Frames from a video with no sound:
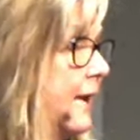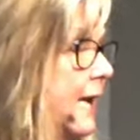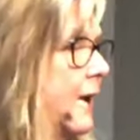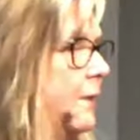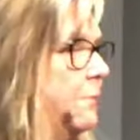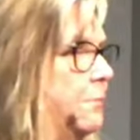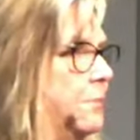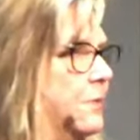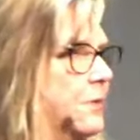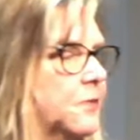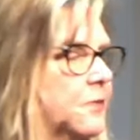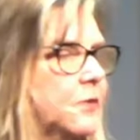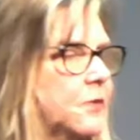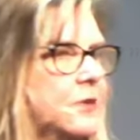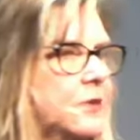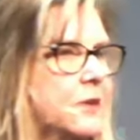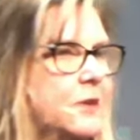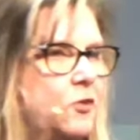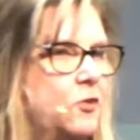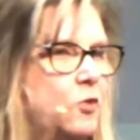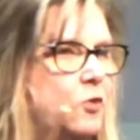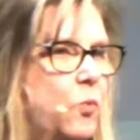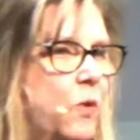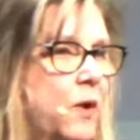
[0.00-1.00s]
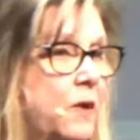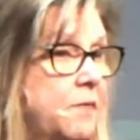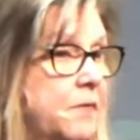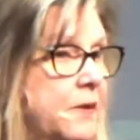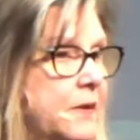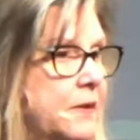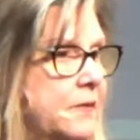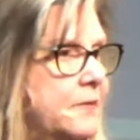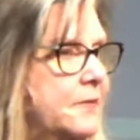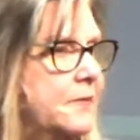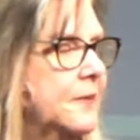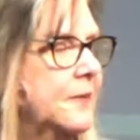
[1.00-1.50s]
happens for each one of
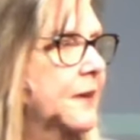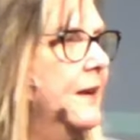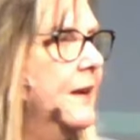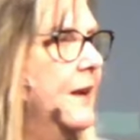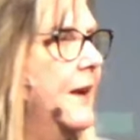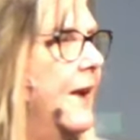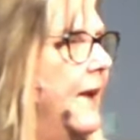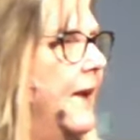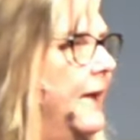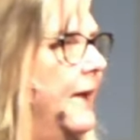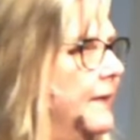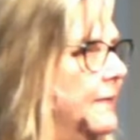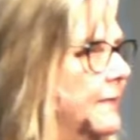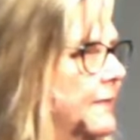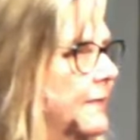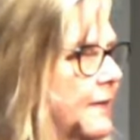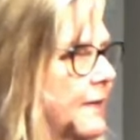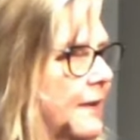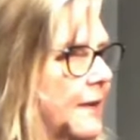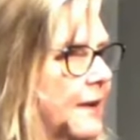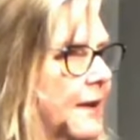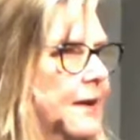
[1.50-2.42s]
us, and